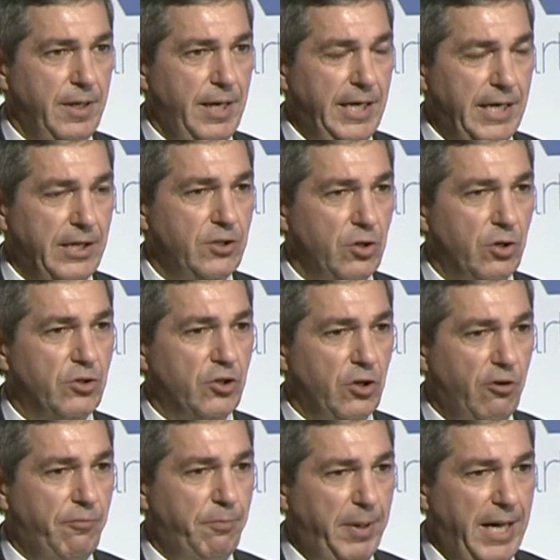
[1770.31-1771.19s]
It is your
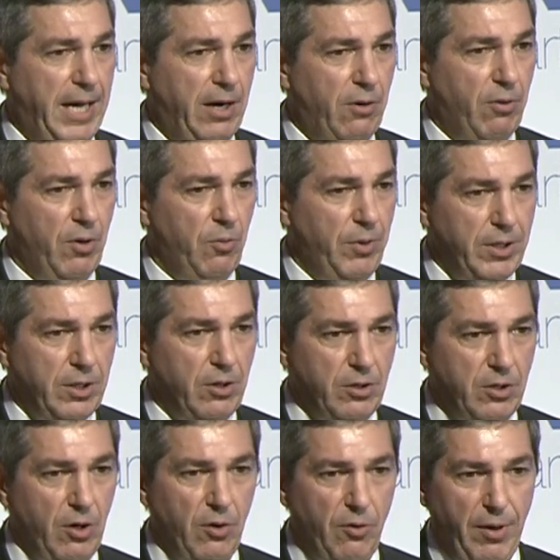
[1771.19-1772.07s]
soft power. We
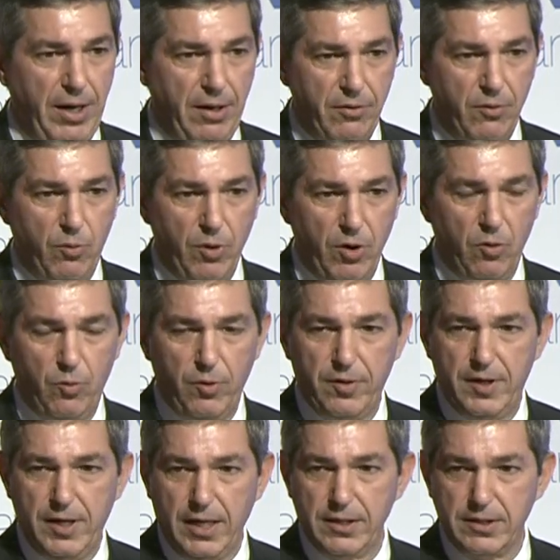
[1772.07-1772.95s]
don't go around the world
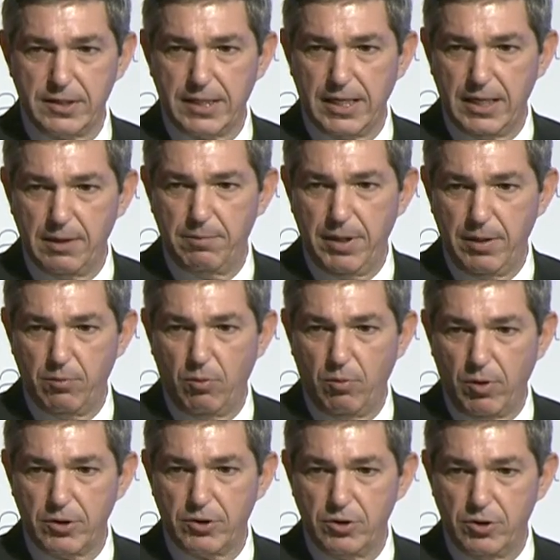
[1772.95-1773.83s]
with guns telling people
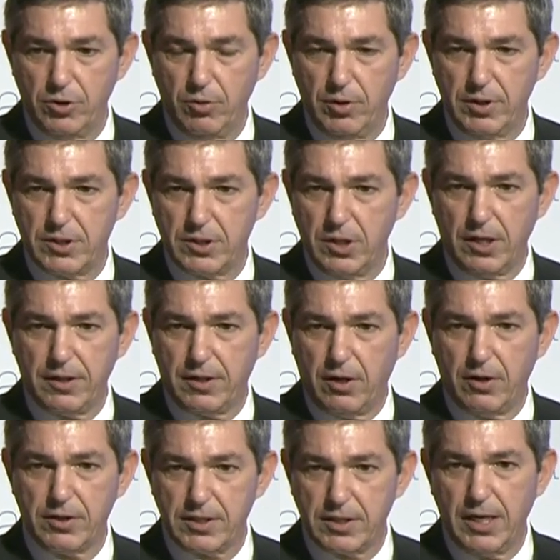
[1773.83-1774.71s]
what to do. It's not
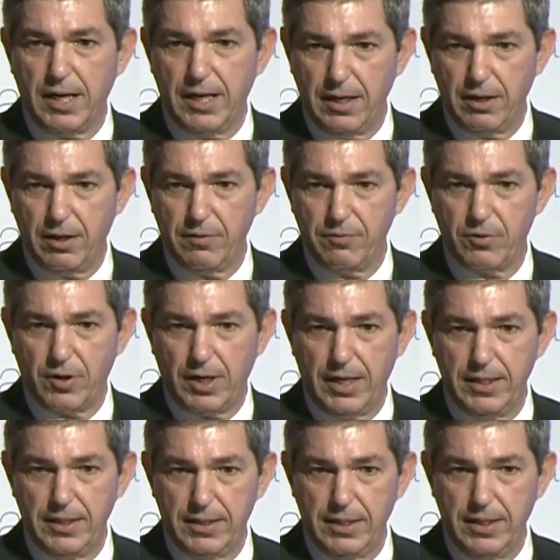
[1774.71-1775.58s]
our style, if you
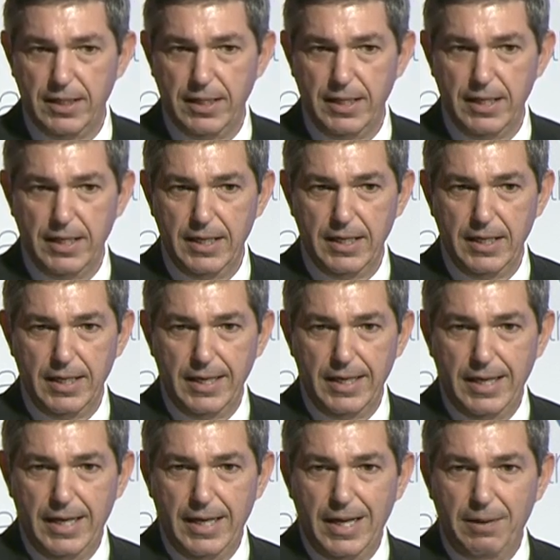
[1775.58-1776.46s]
like.
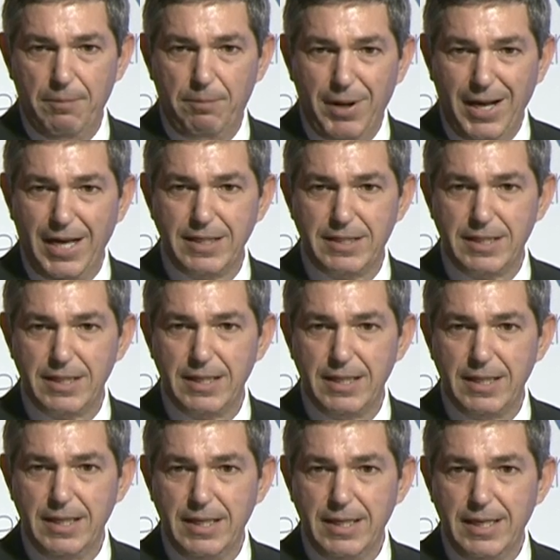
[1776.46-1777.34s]
But
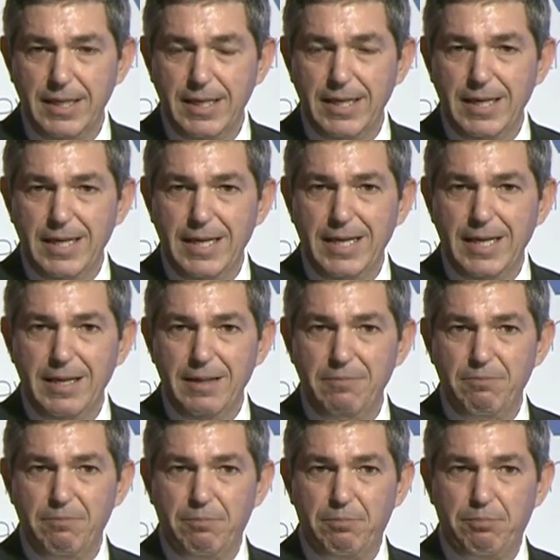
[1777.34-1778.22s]

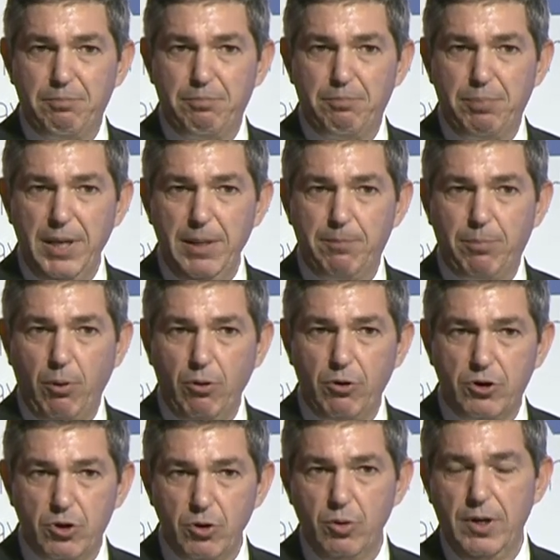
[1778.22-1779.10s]

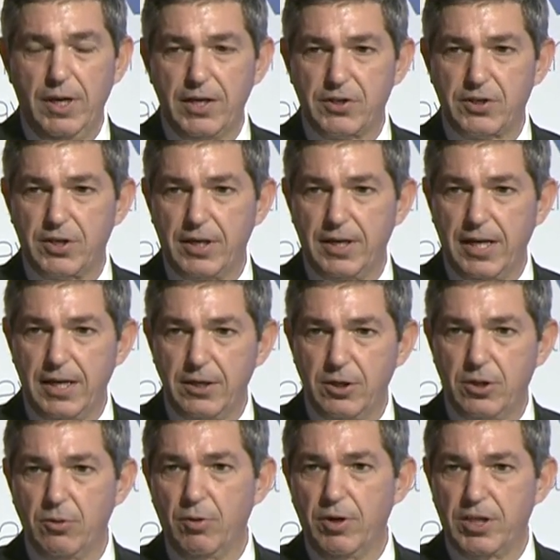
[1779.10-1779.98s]
people do listen
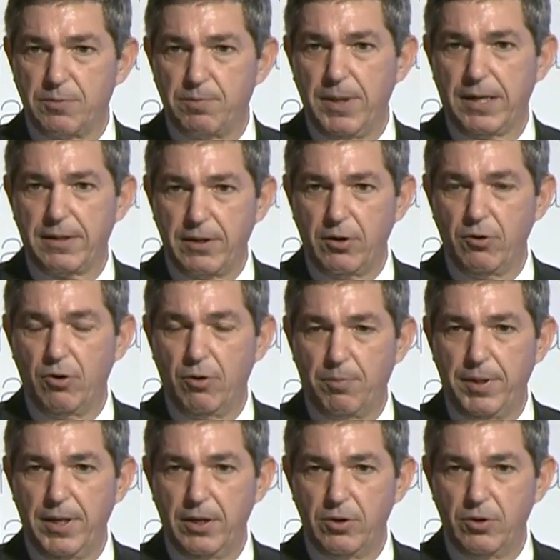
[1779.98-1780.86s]
and do respect the
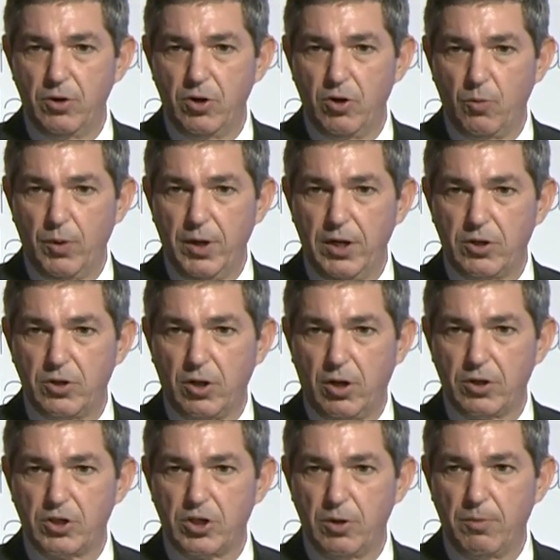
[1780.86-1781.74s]
European Union when it
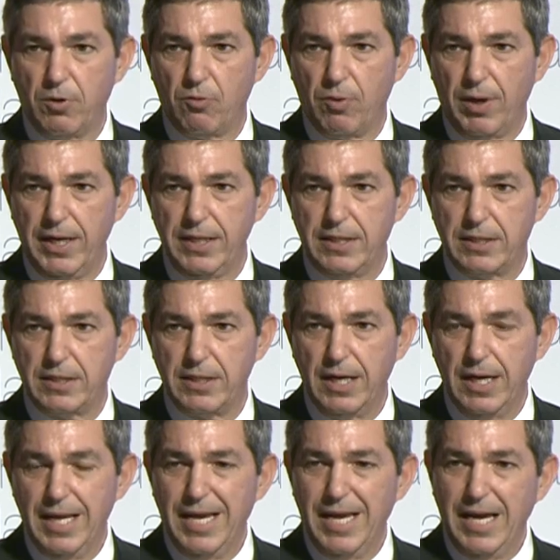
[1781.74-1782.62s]
talks human rights,
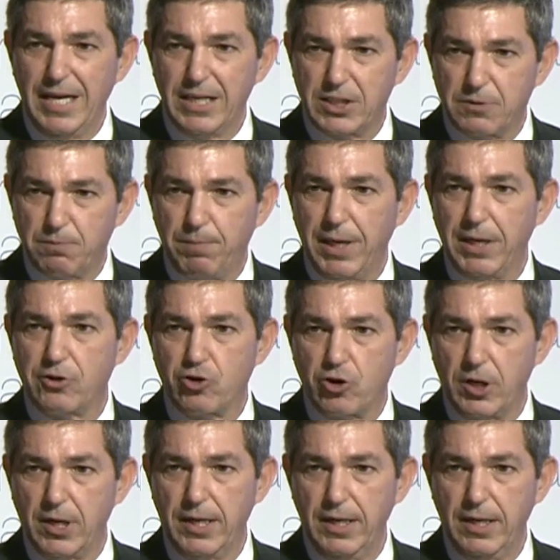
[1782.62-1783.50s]

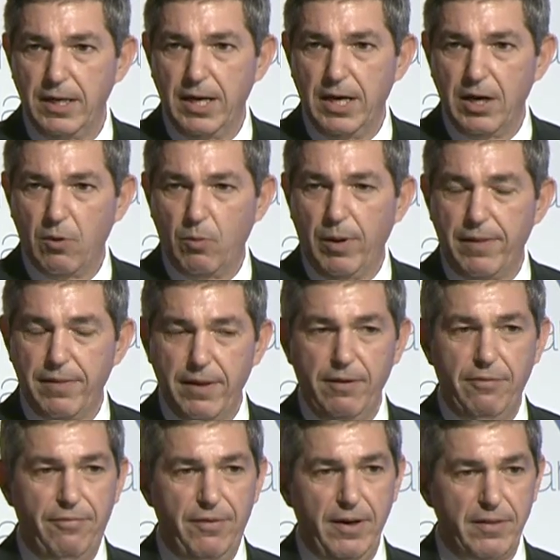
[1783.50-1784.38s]
especially when
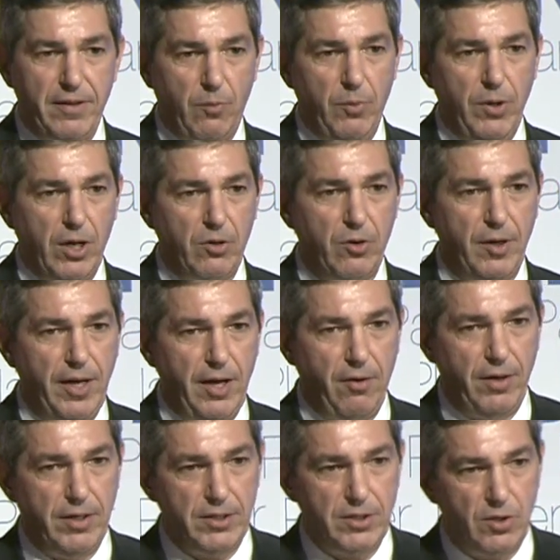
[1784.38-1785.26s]
they feel that we are
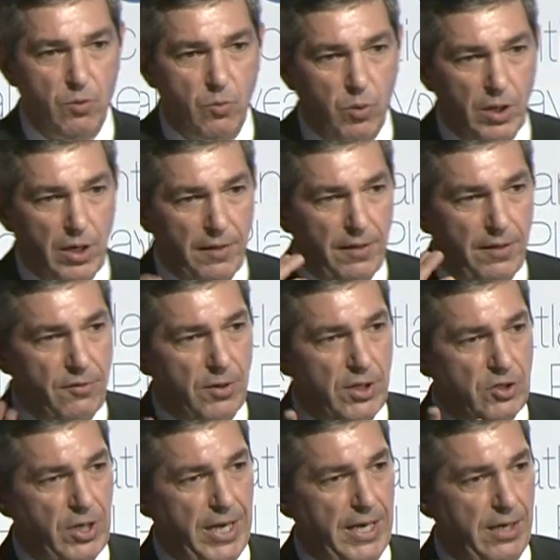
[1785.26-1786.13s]
coherent. What are the
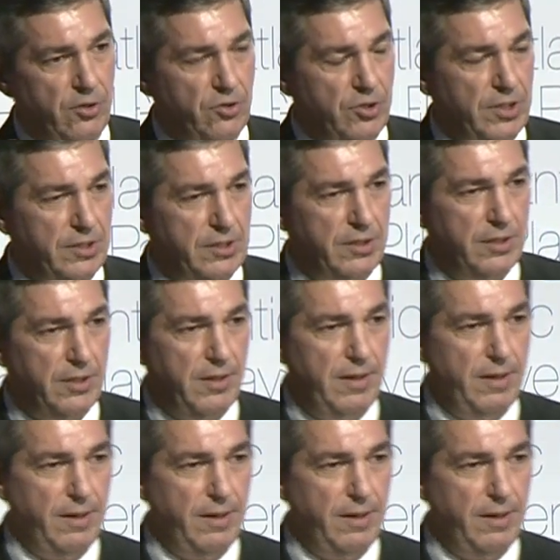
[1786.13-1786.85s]
three challenges?